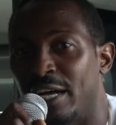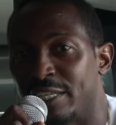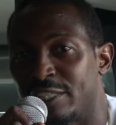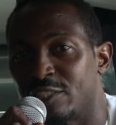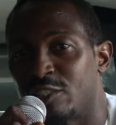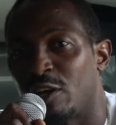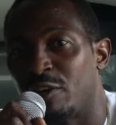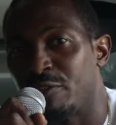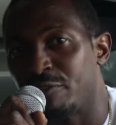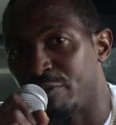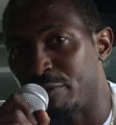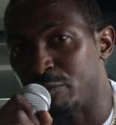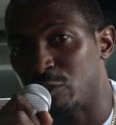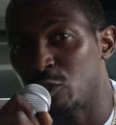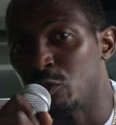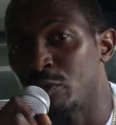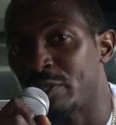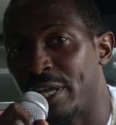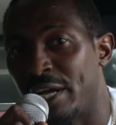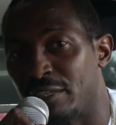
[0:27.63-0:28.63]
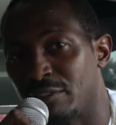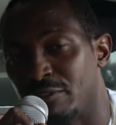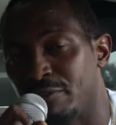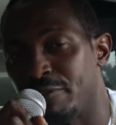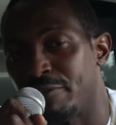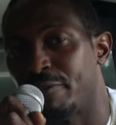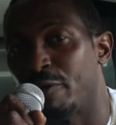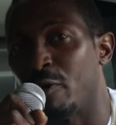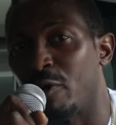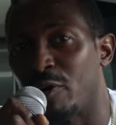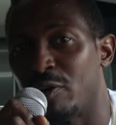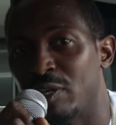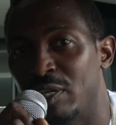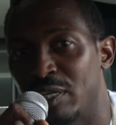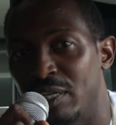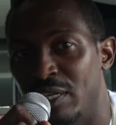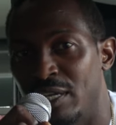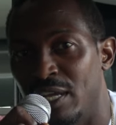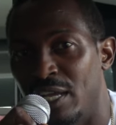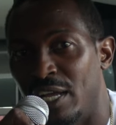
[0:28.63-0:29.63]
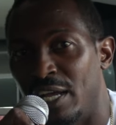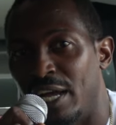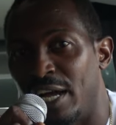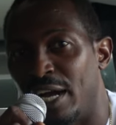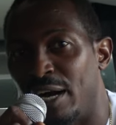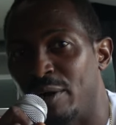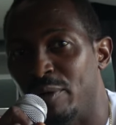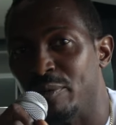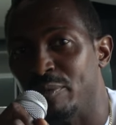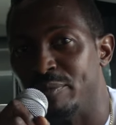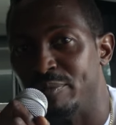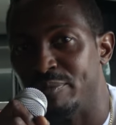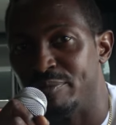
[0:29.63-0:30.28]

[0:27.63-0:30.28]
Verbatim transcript: starting from 2004 out.